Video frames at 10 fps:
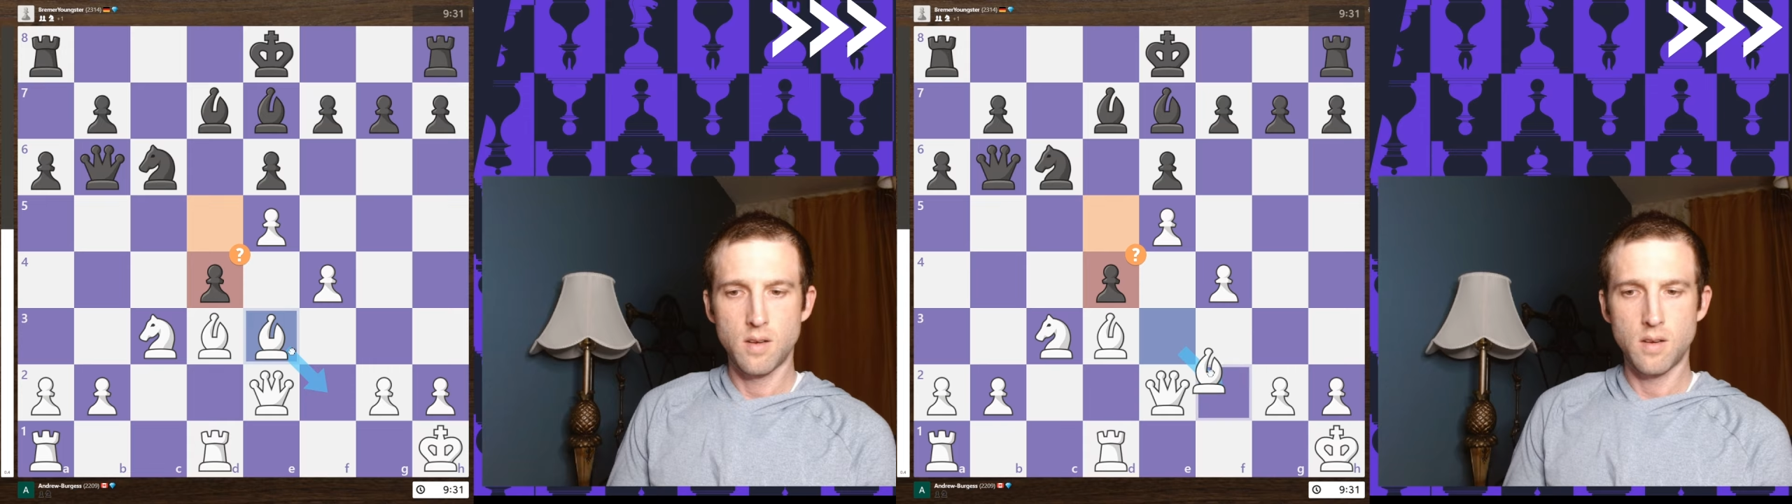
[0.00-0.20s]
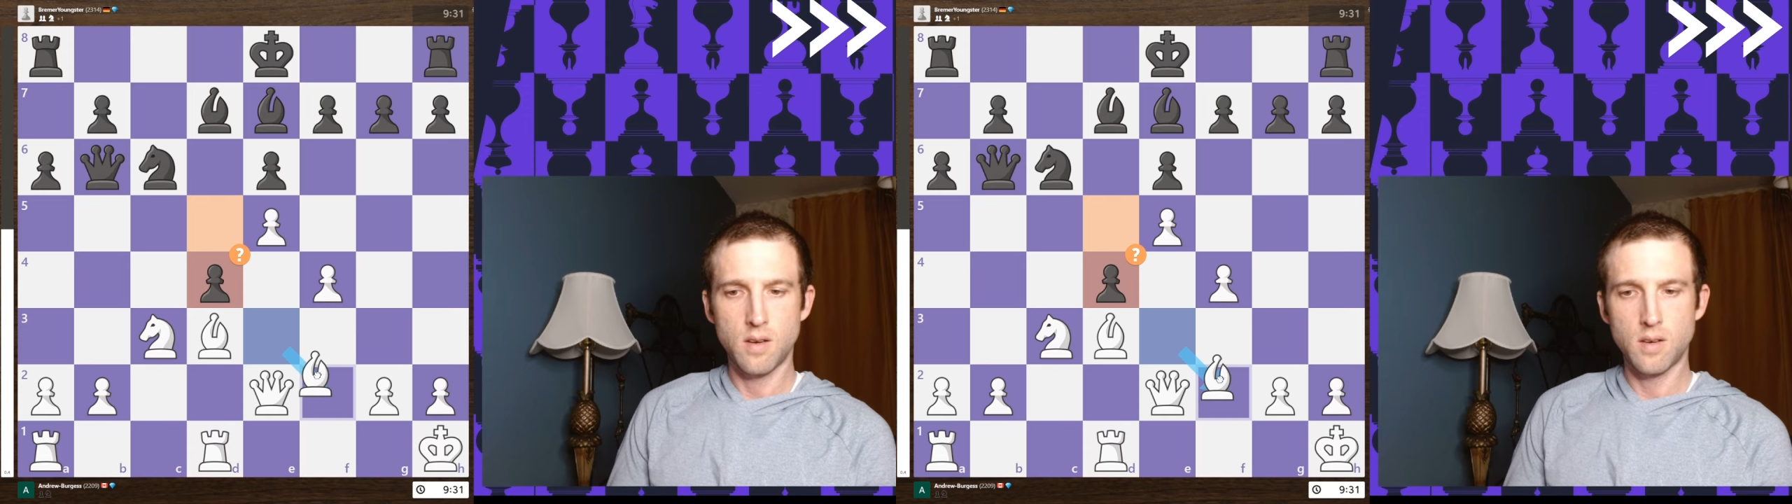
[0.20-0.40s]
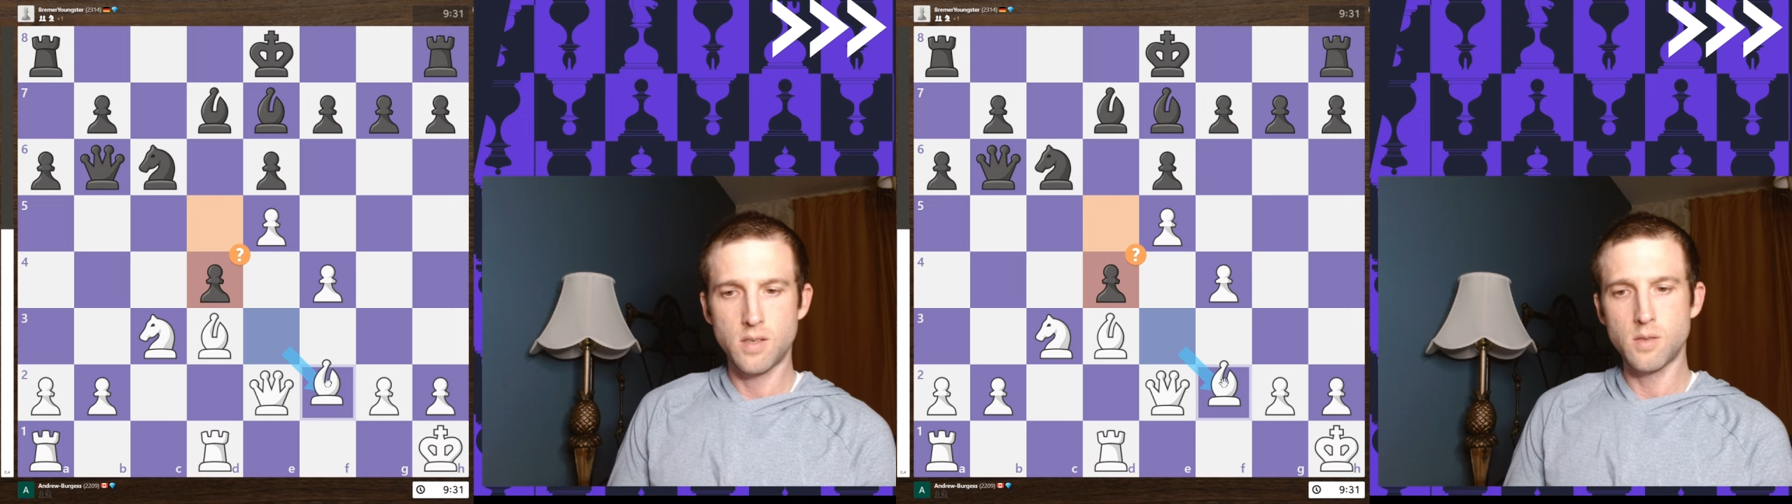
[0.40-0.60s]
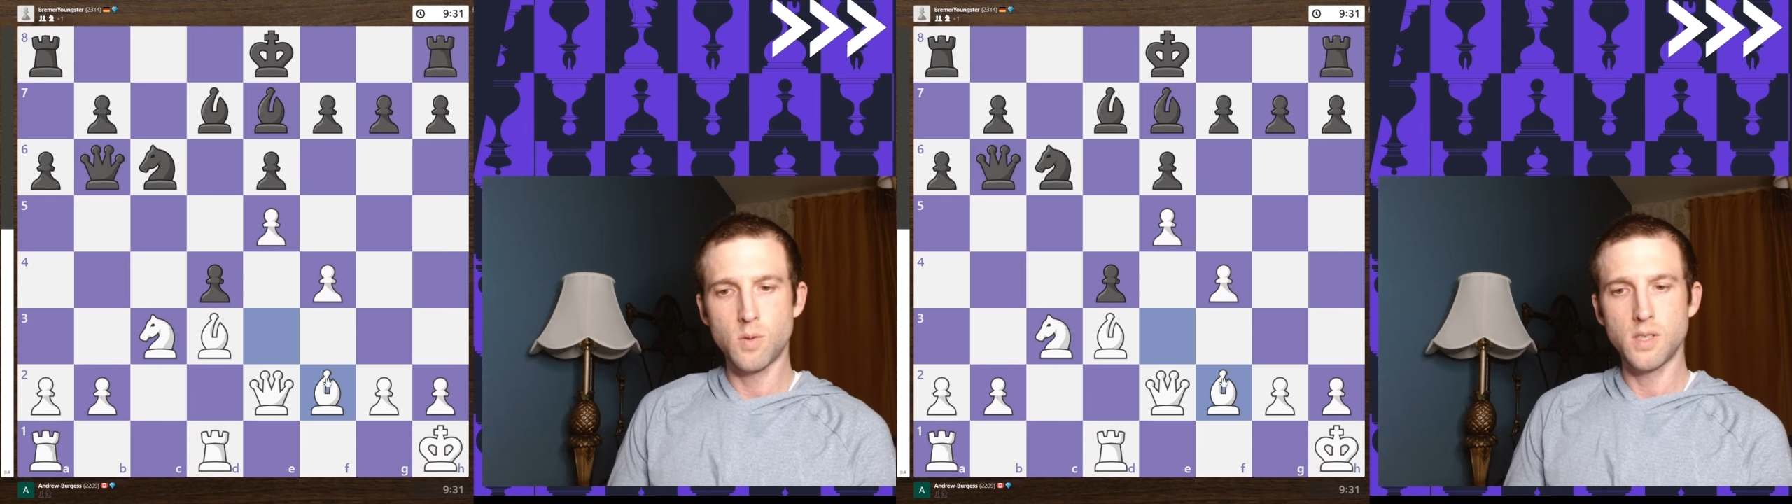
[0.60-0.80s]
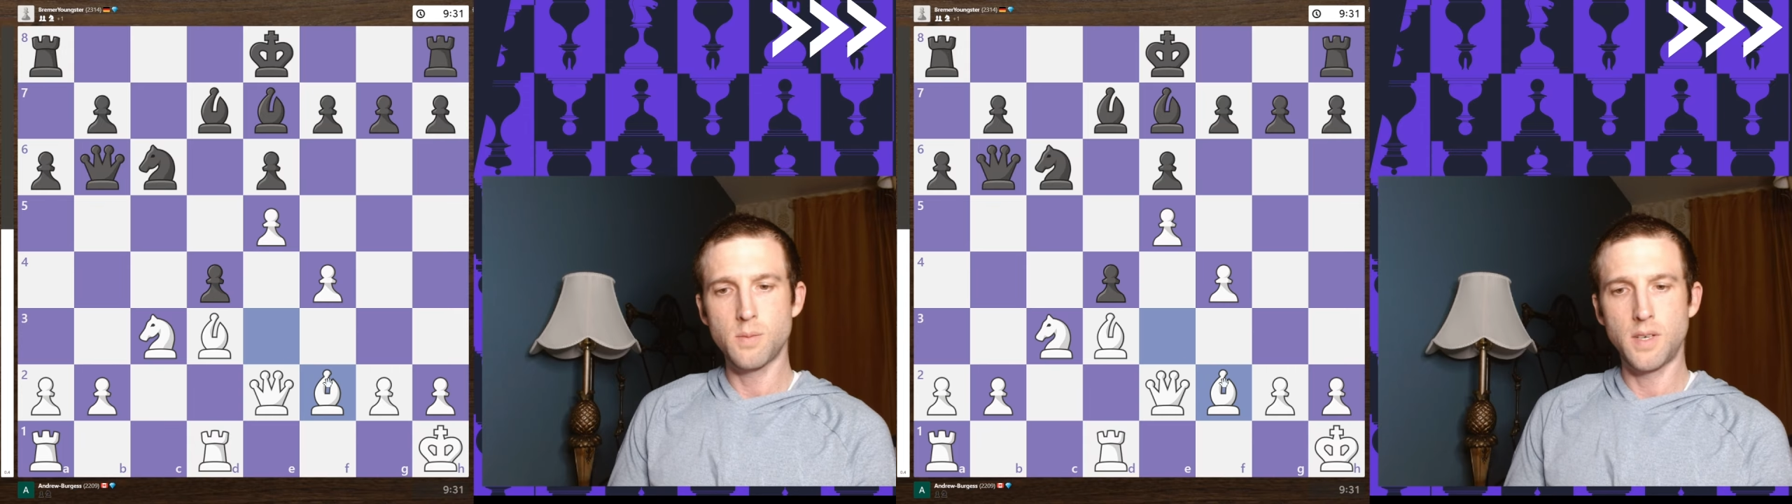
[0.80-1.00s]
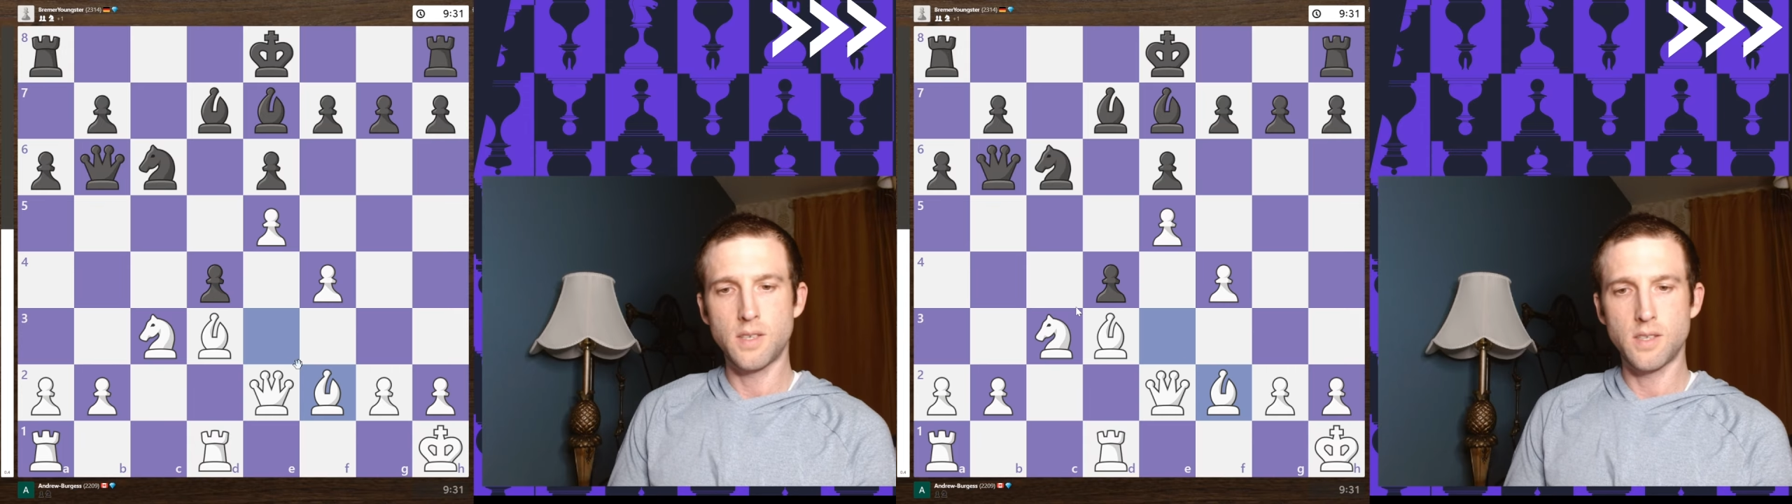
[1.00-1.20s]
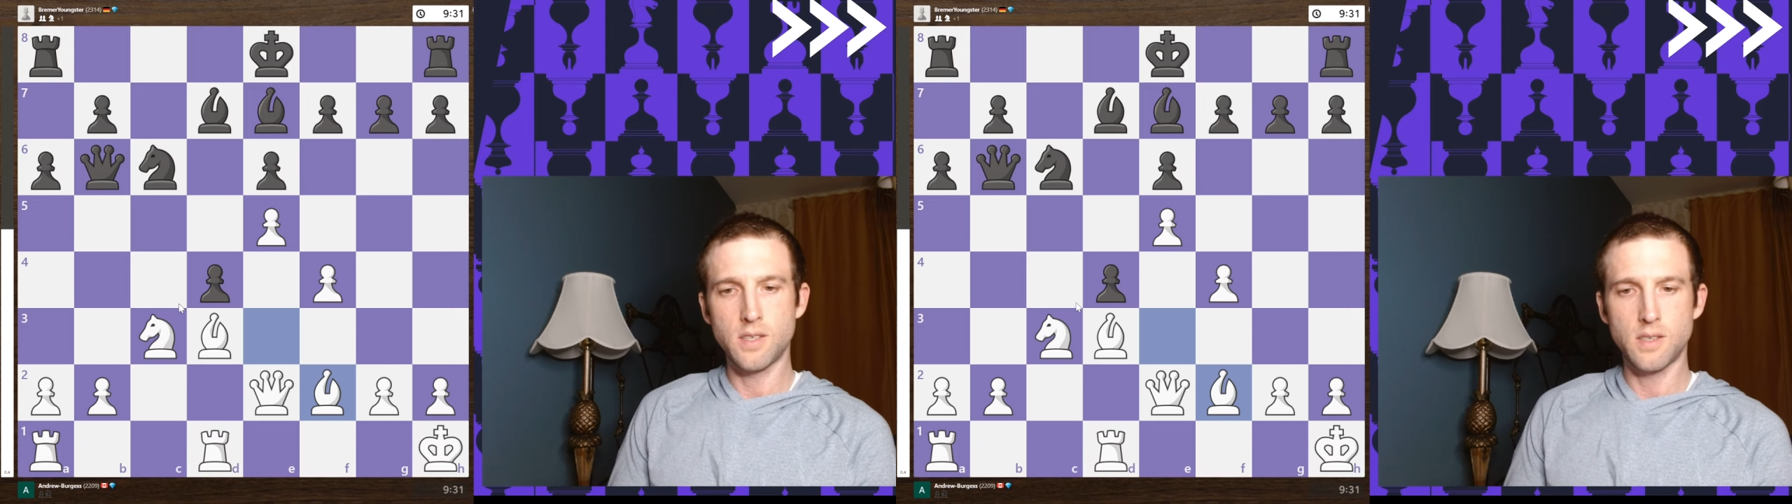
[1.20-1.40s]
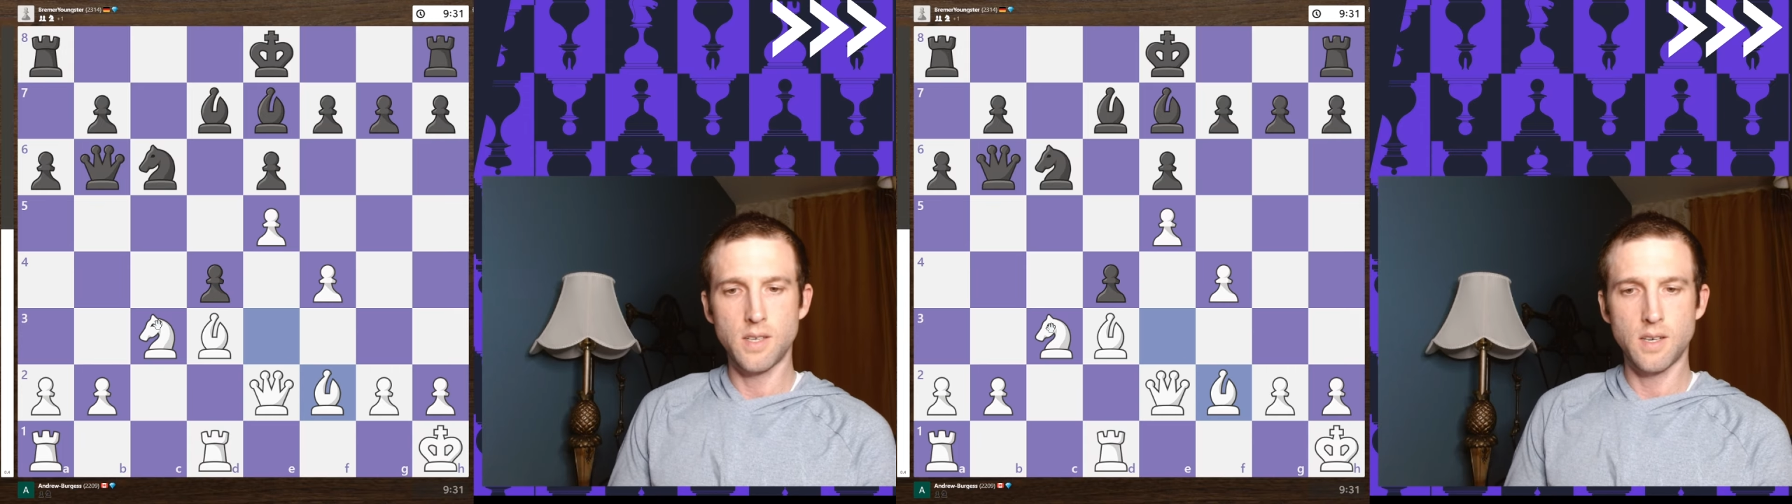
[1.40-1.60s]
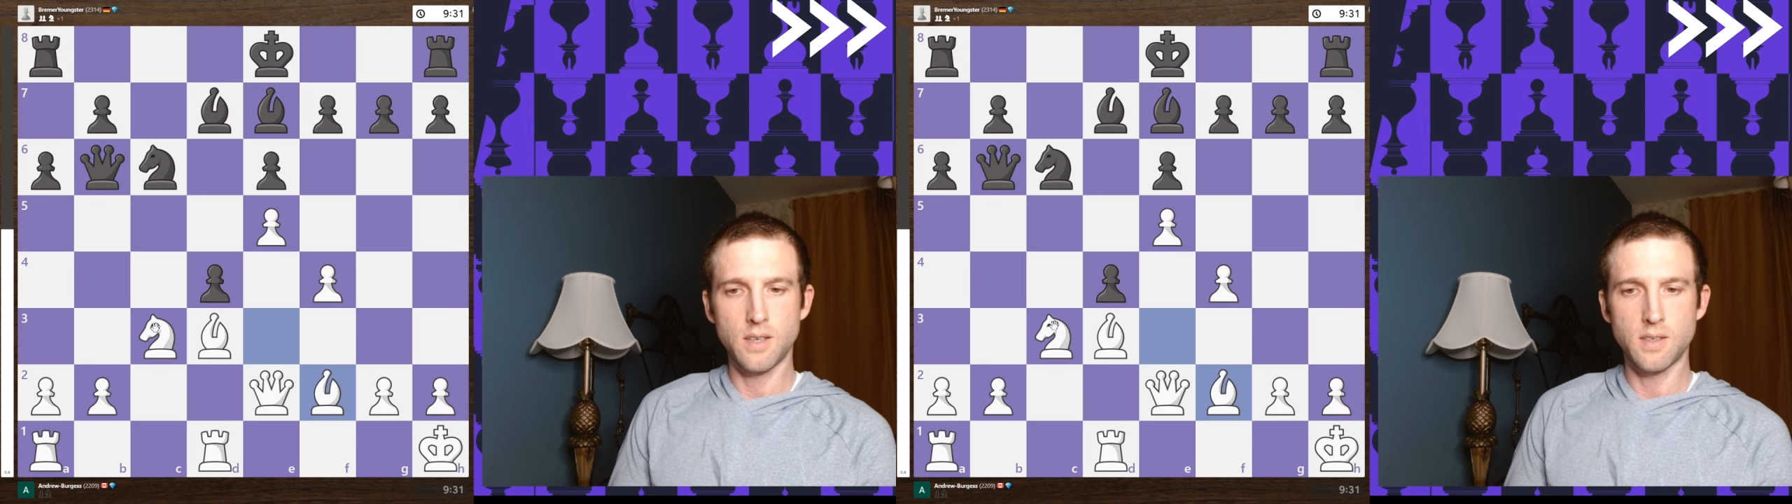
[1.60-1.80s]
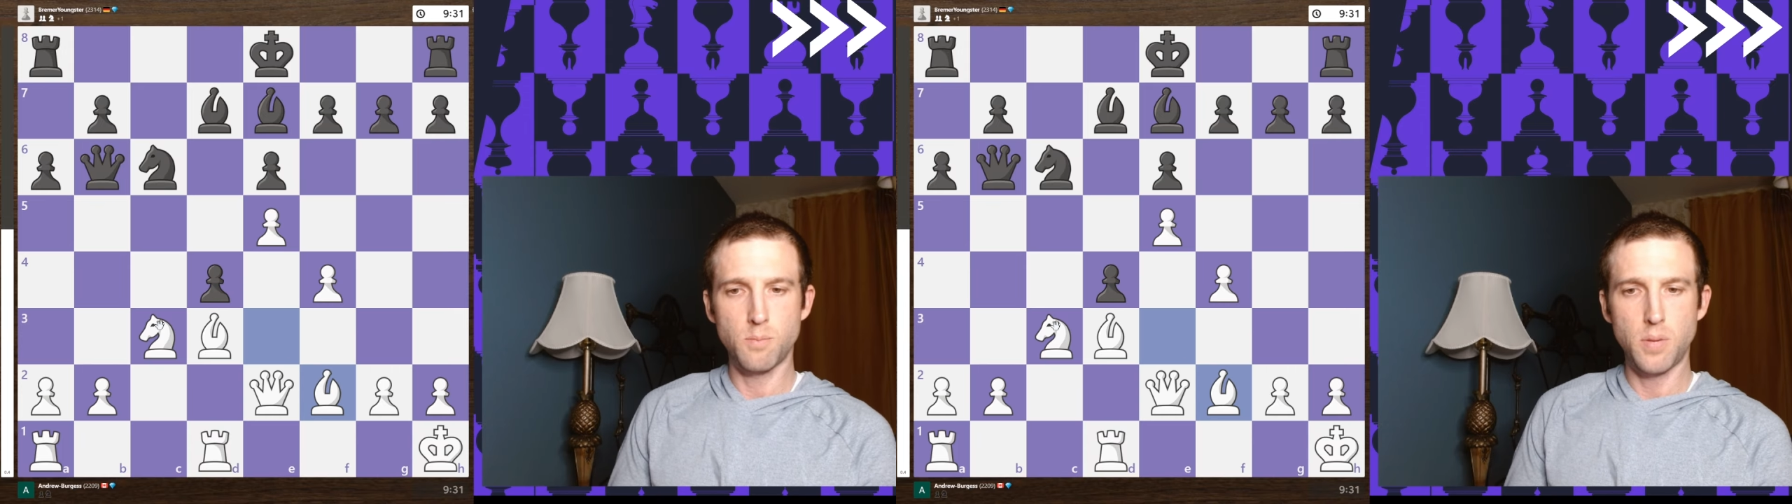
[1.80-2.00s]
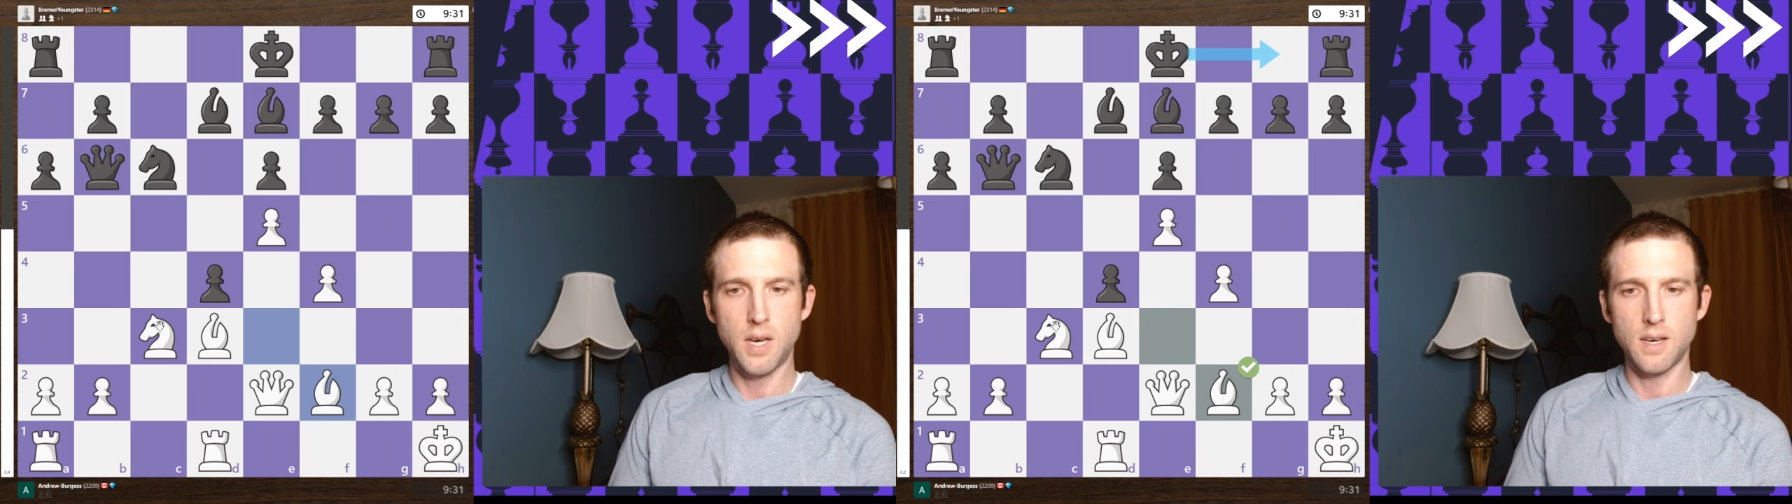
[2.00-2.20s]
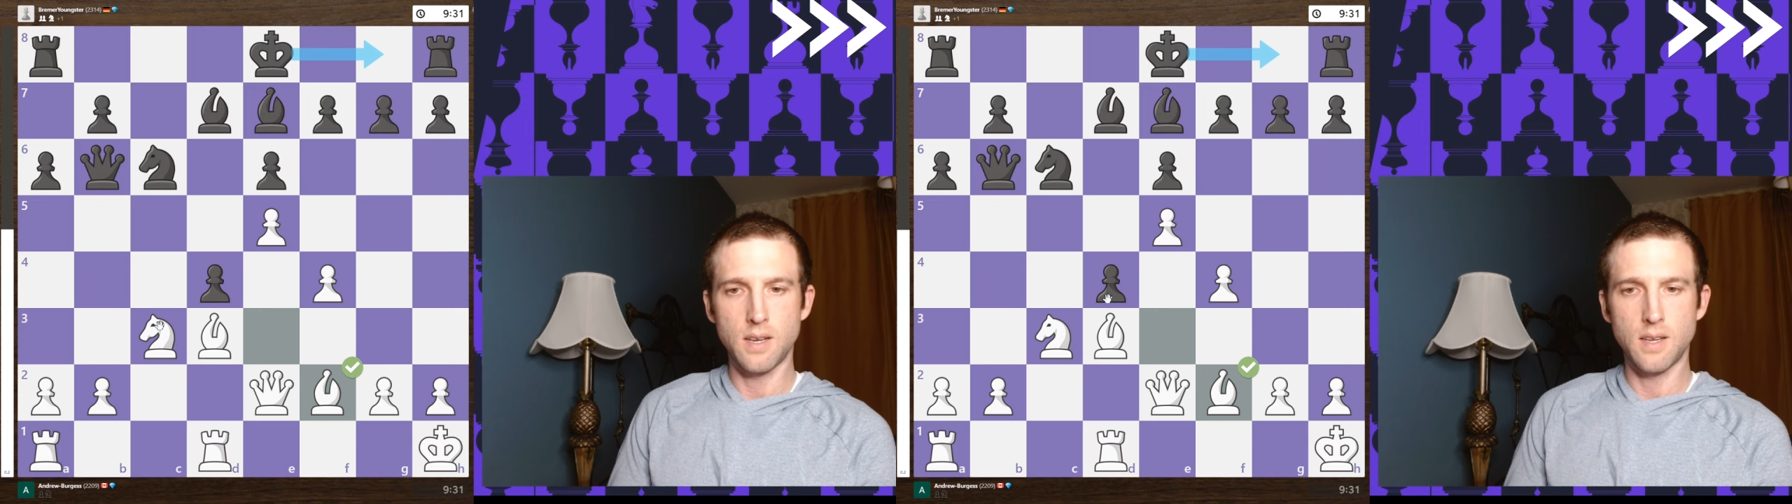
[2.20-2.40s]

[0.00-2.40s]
Oh, it just wants me to just sit on this pin